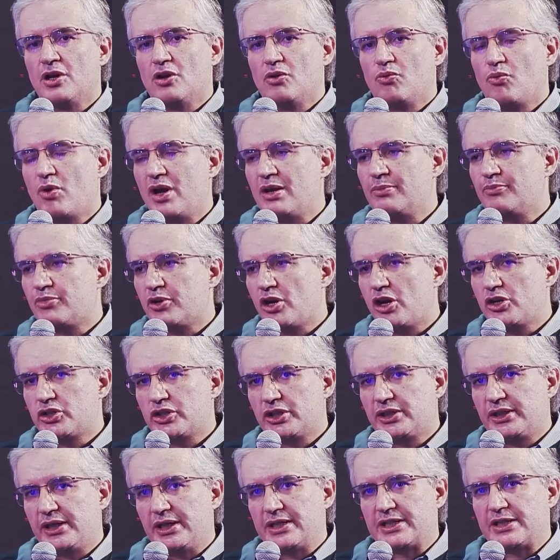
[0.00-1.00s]
One
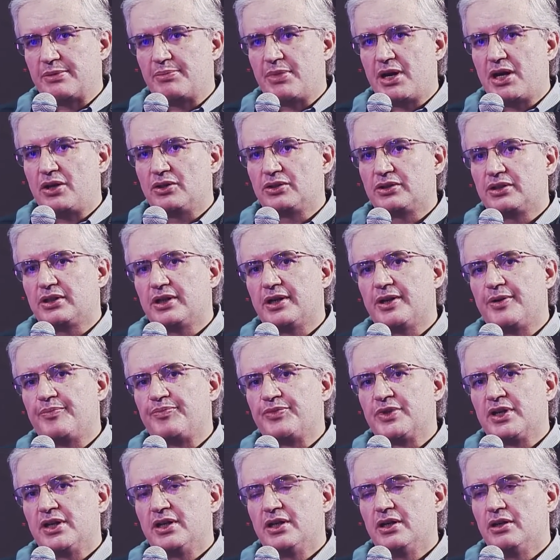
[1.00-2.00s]
project is about
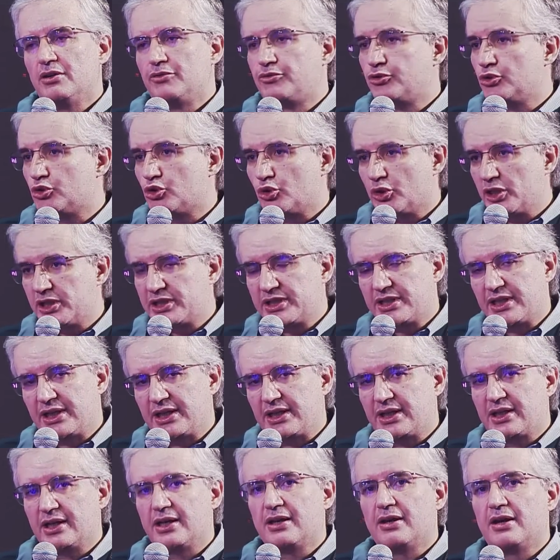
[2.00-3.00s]
a futuristic
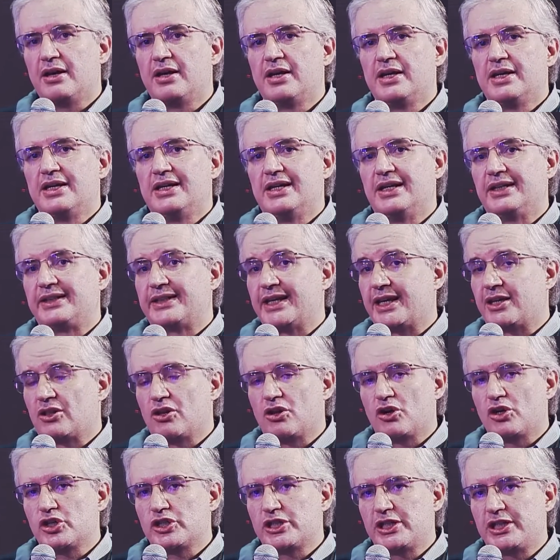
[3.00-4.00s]

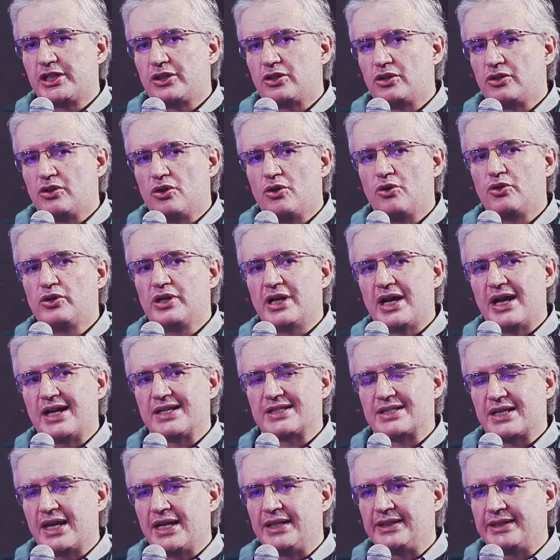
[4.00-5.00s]
technology known
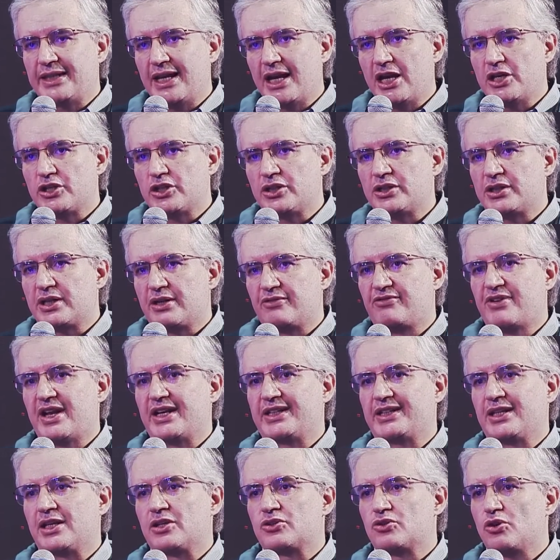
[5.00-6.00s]
as intelligent
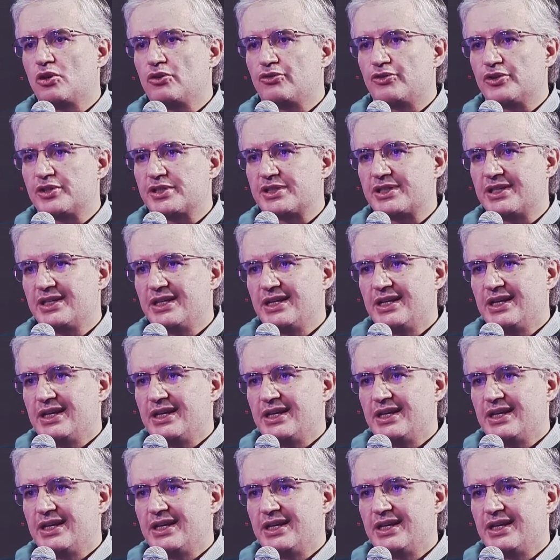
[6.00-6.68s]
reflecting surface.